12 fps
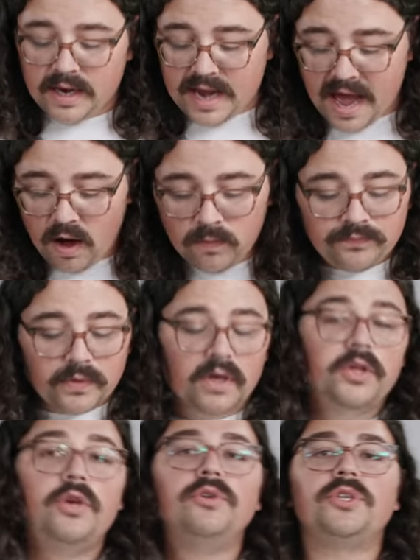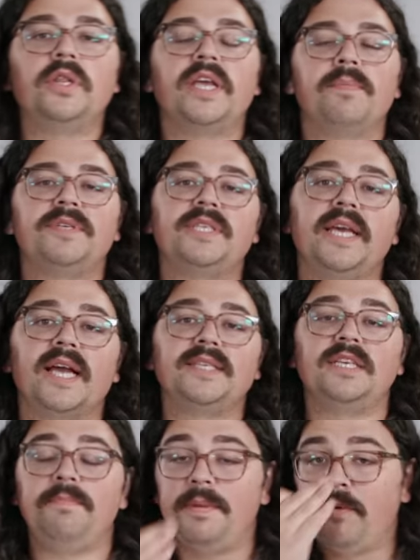Now, usually a mistake I
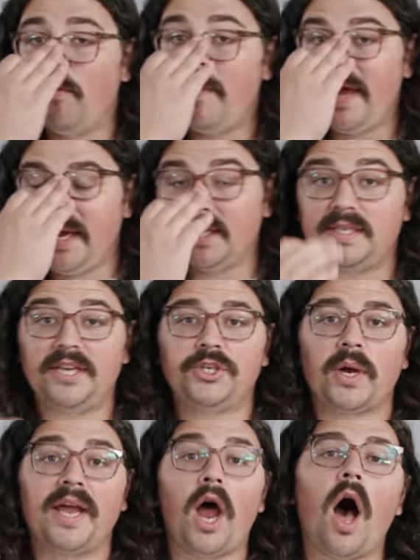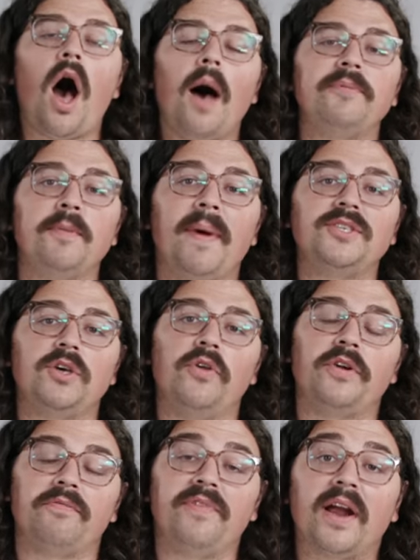see people make is they try to optimize
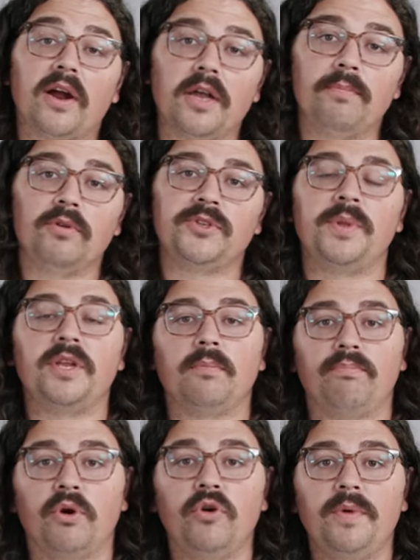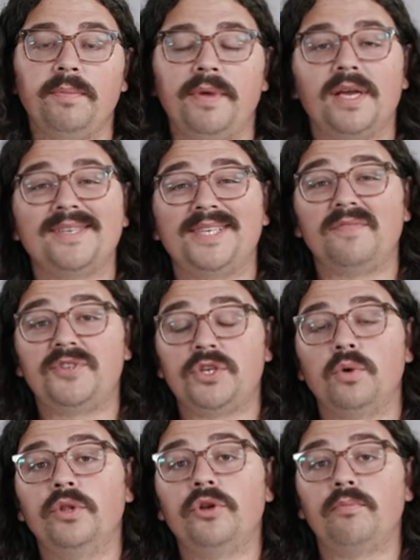all their variables when they're brewing because they have
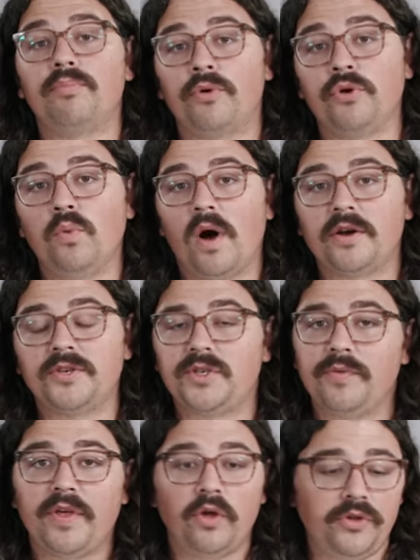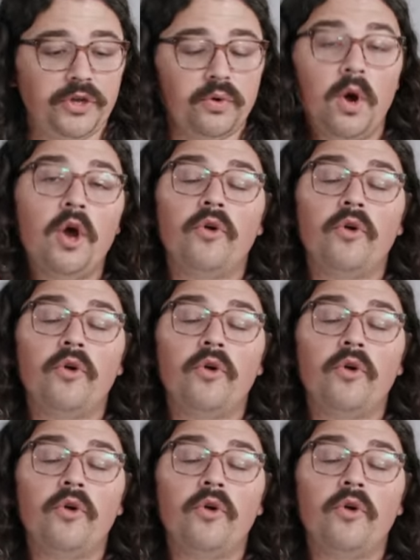so little brew water. So they'll do